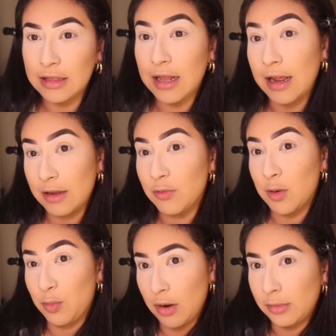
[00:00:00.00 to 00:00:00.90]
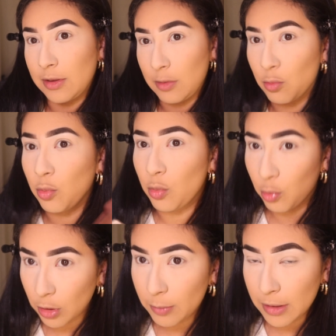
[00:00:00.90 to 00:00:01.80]
that I would
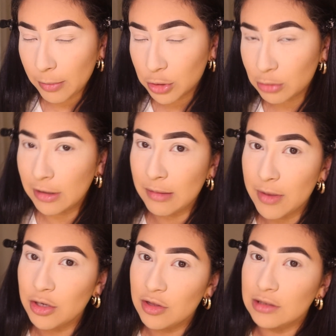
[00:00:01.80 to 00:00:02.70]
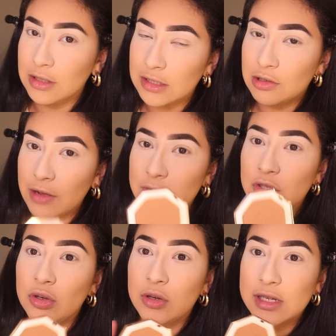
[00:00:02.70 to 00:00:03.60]
be able to recommend you that they still have in
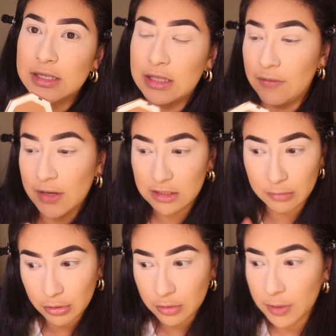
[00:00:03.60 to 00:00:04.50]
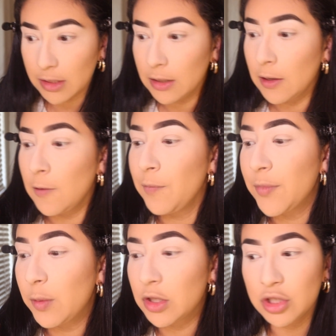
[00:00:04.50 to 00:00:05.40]
store is the Fenty Beauty one,
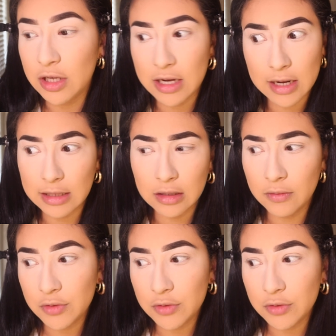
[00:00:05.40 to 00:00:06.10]
which again I love.